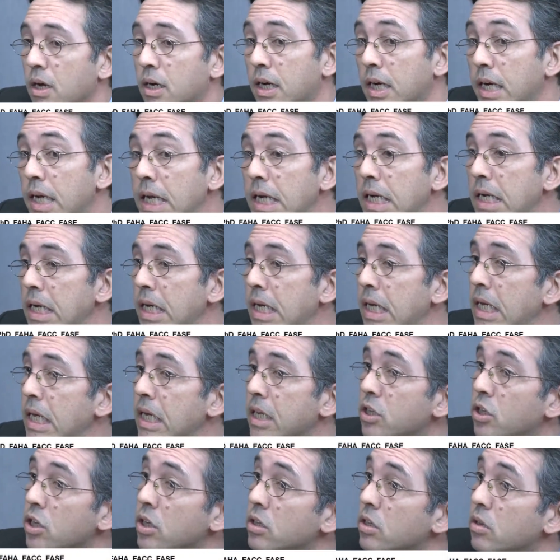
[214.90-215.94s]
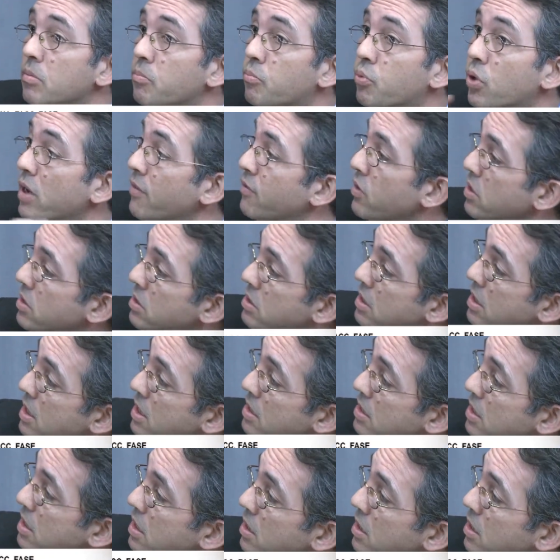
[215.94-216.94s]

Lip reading: Clearly, the prevalence is